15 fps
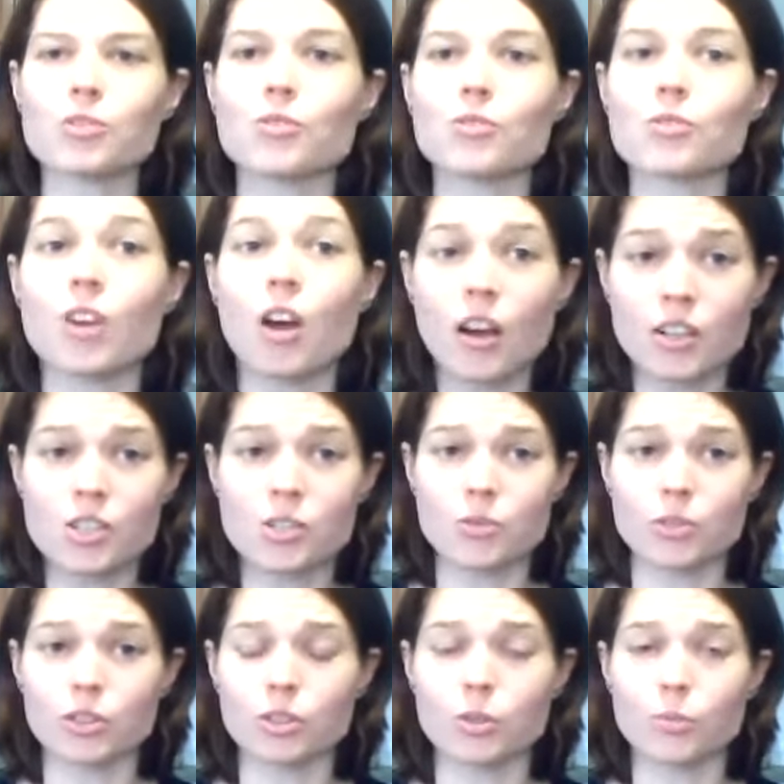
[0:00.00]
to talk to you
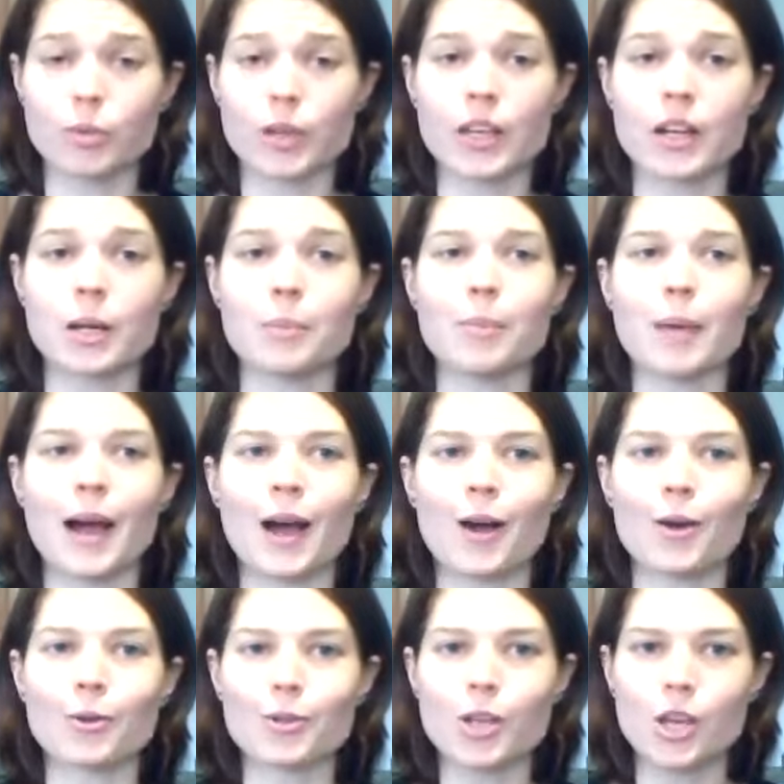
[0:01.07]
a little bit
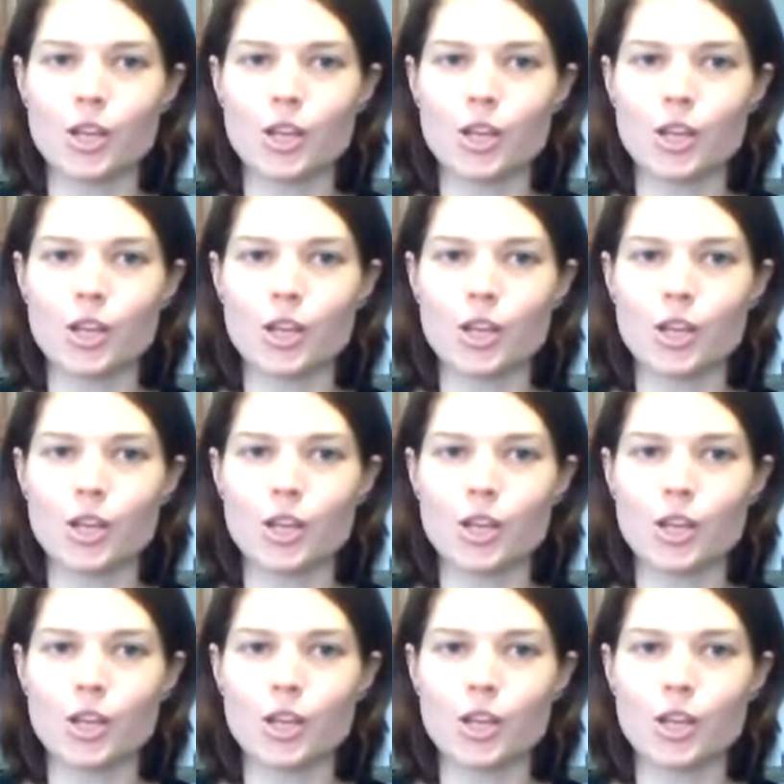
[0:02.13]
about